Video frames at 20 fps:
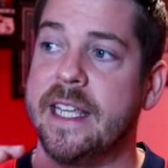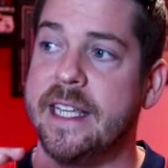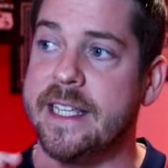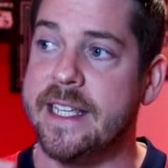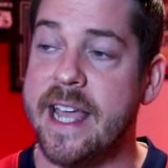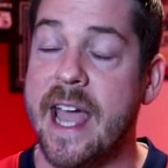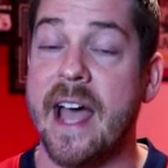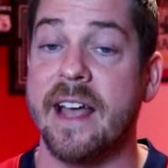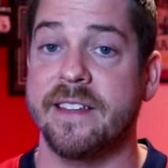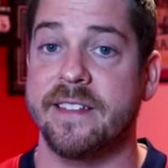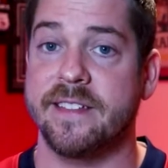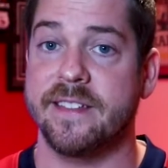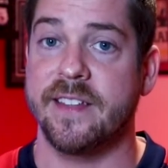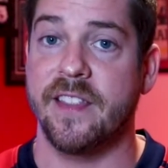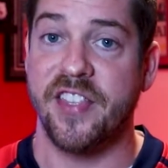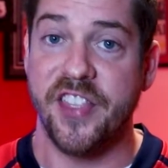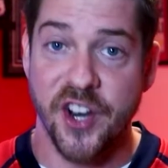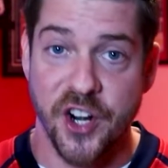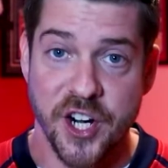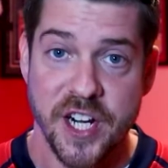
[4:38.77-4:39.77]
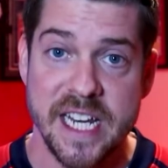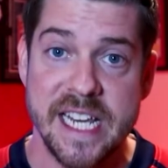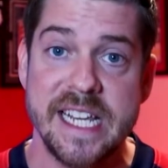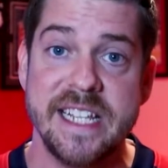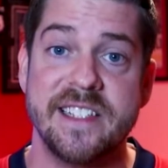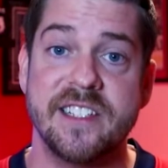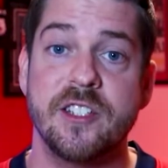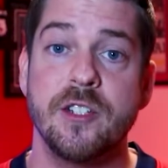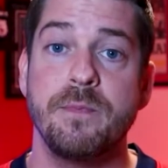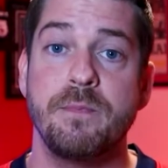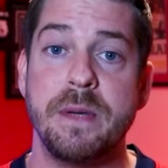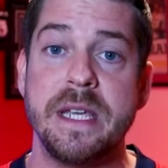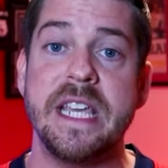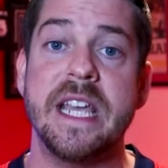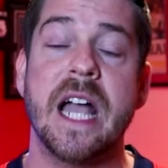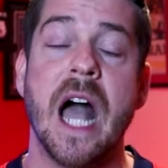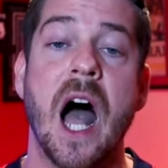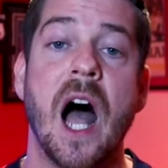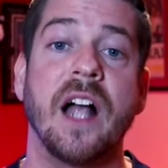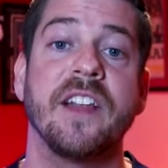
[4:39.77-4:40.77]
Yes, there needs to be
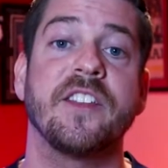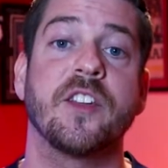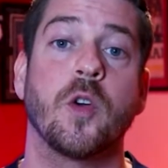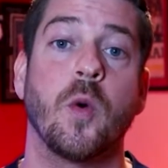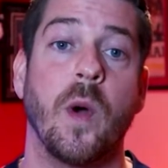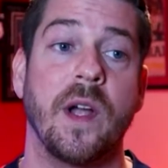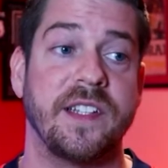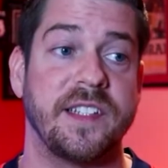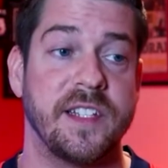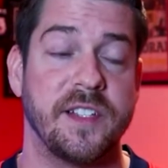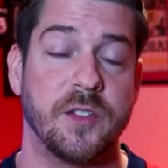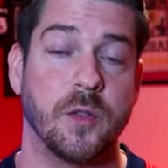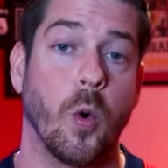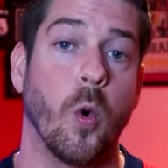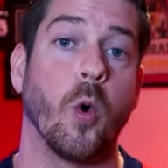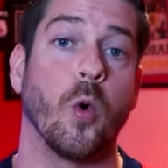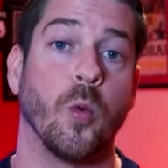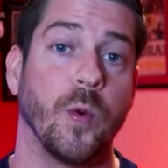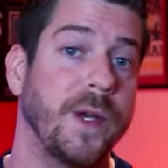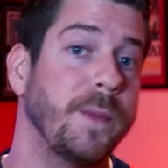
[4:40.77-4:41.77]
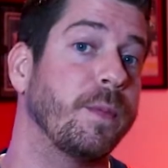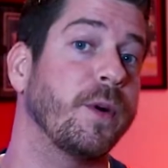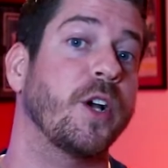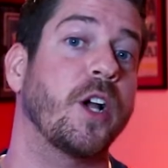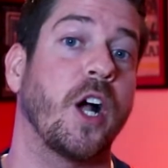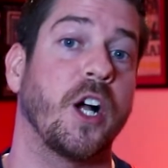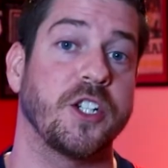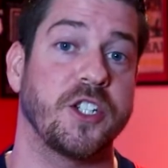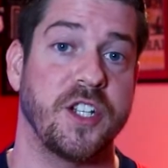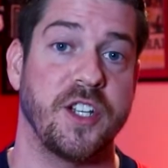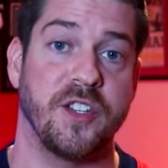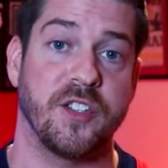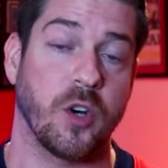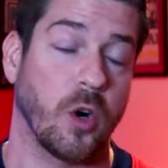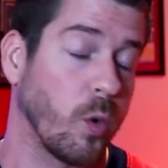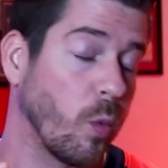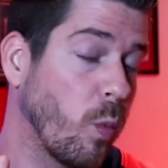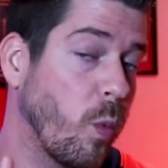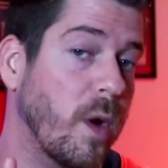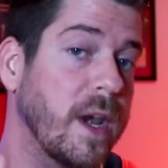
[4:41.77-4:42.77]
consequences or repercussions
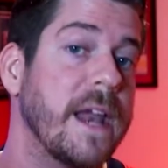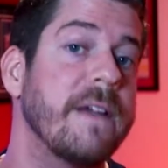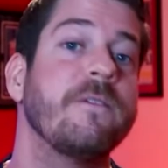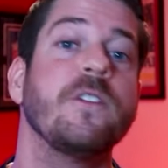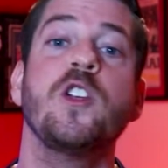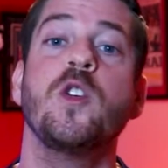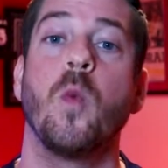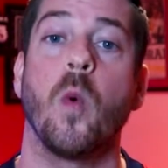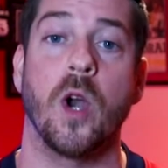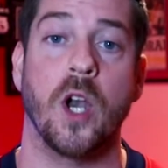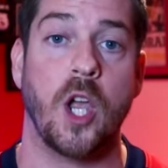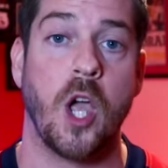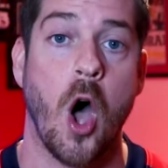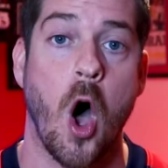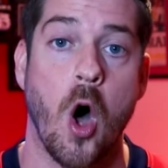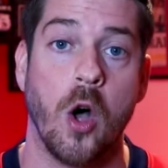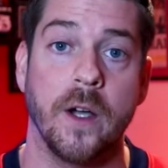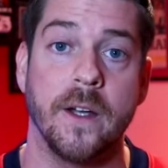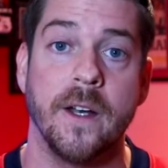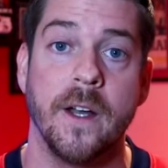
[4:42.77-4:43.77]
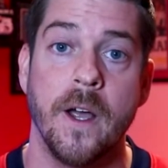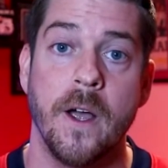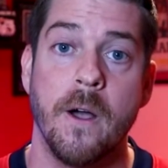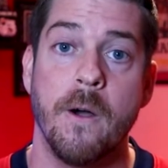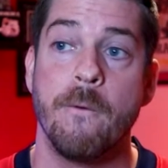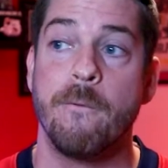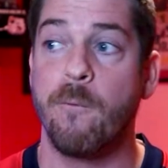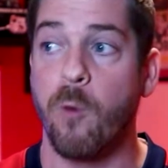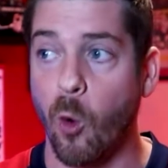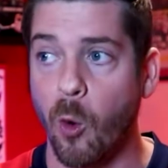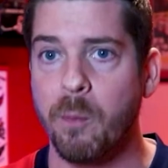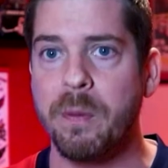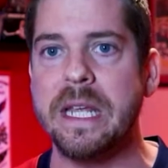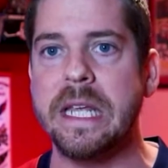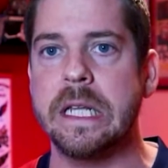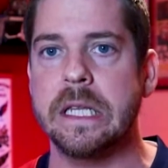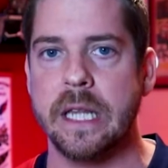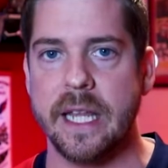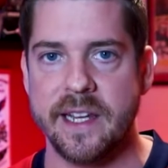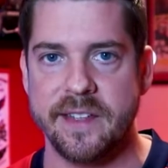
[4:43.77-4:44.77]
or whatever you want to call it for
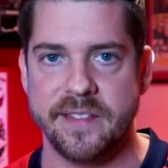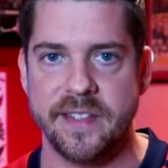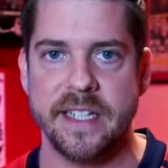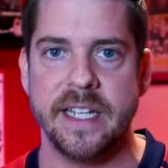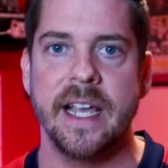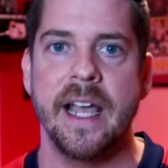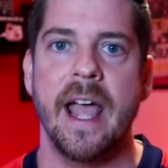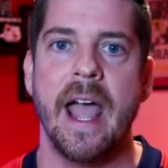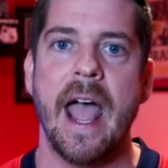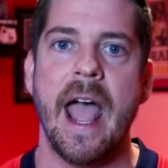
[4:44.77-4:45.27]
being lazy.